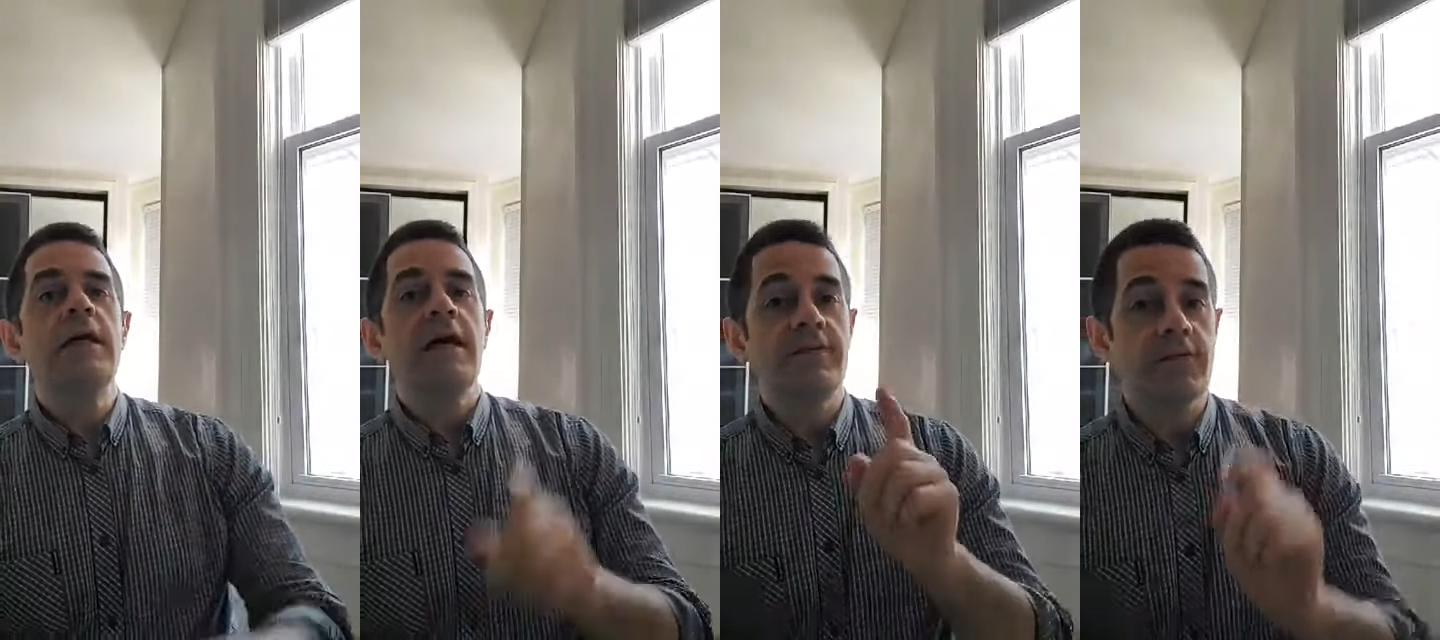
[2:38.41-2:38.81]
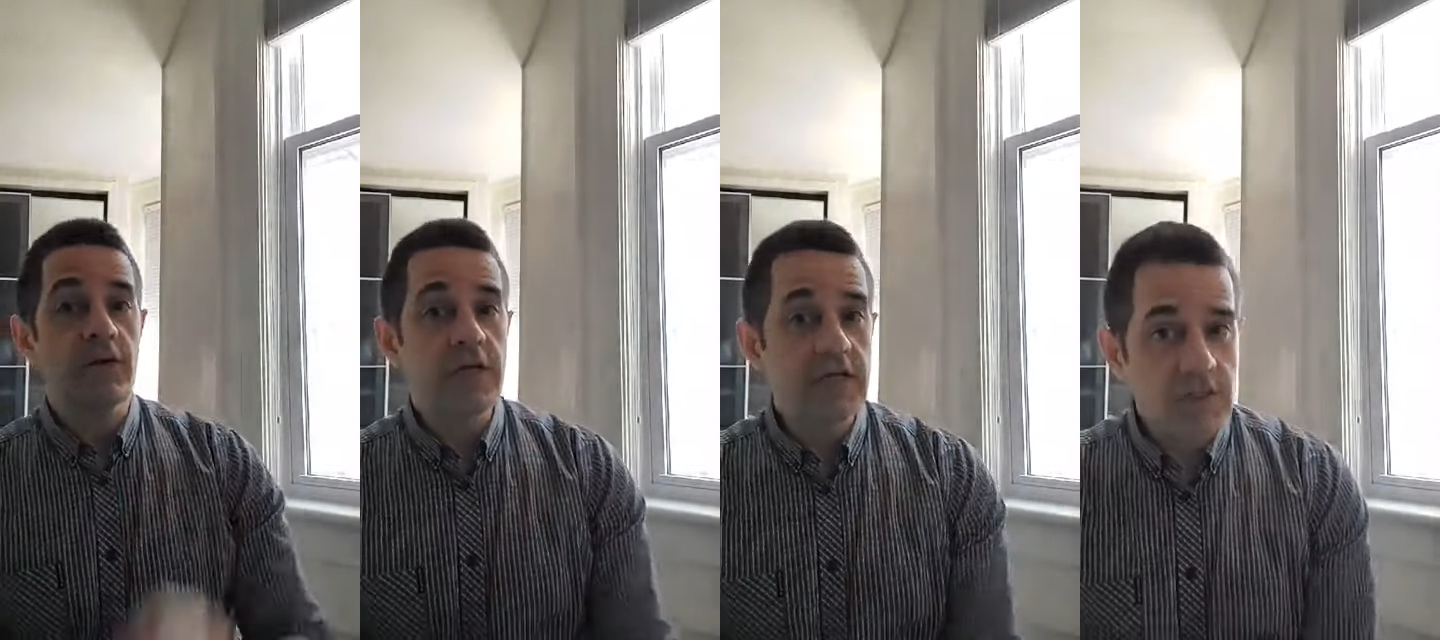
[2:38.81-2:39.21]
And for
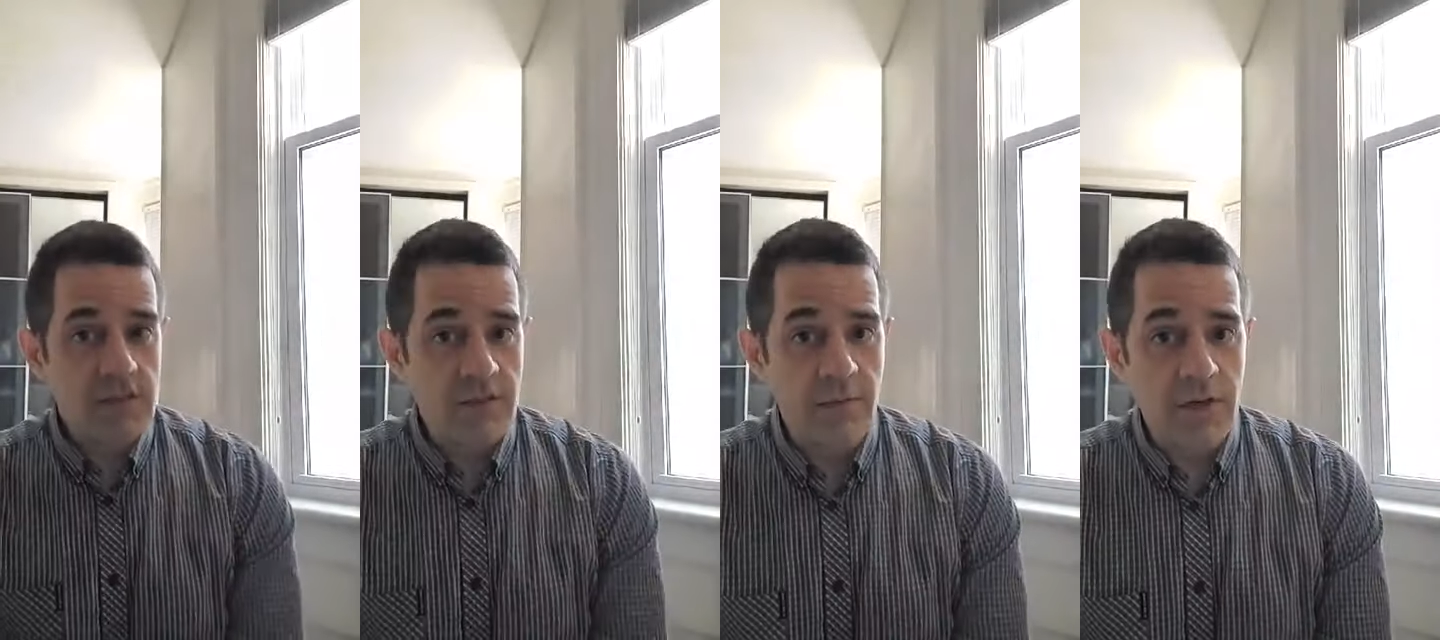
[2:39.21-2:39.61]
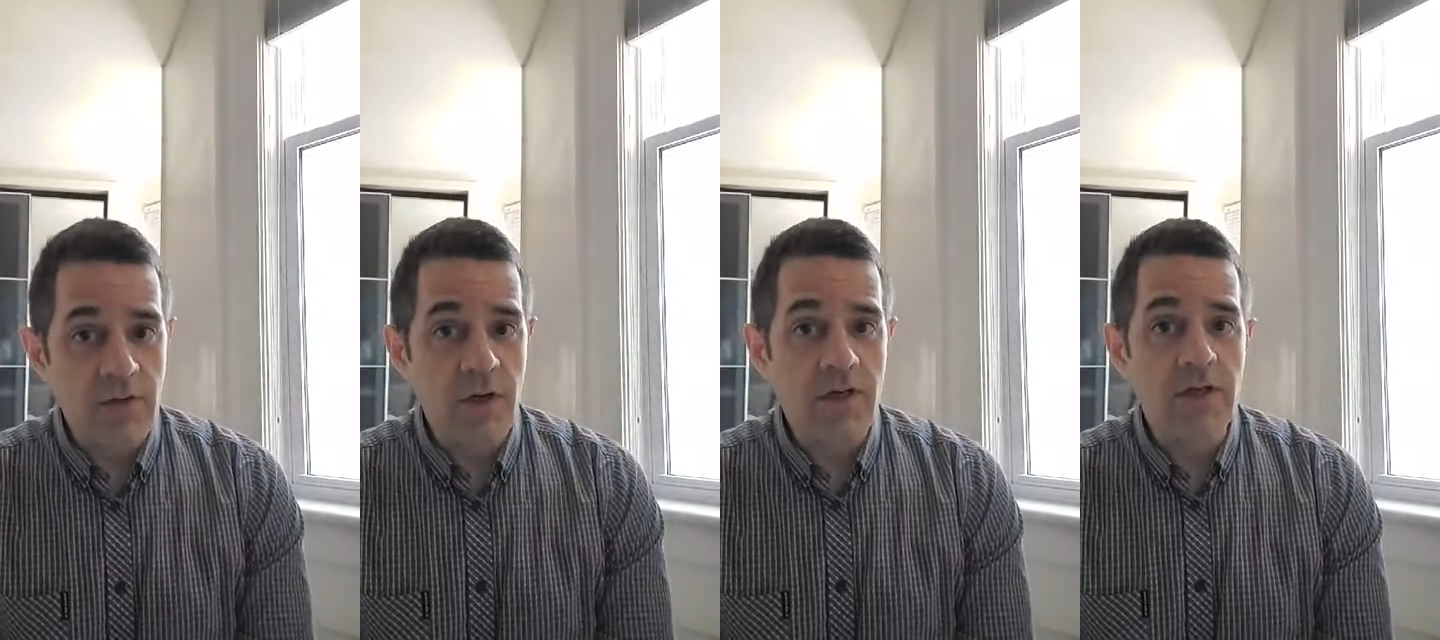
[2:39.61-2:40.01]
each of them, I'll
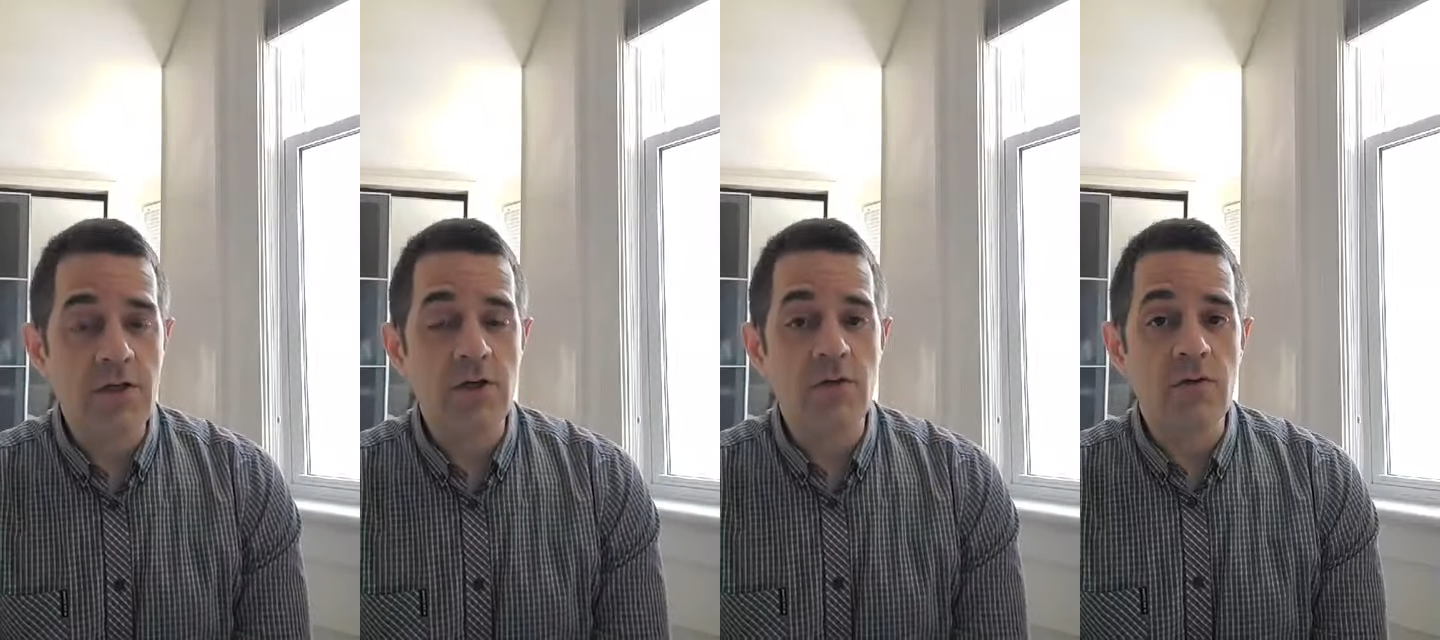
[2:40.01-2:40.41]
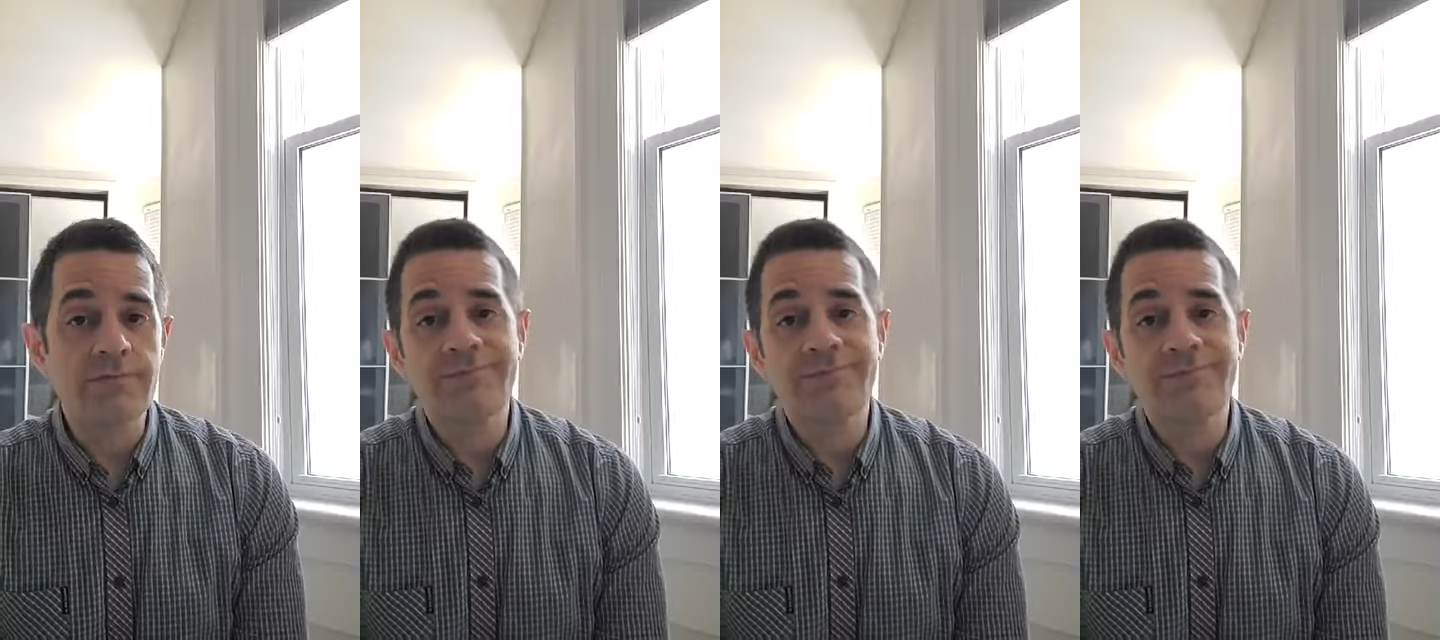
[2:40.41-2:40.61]
try to do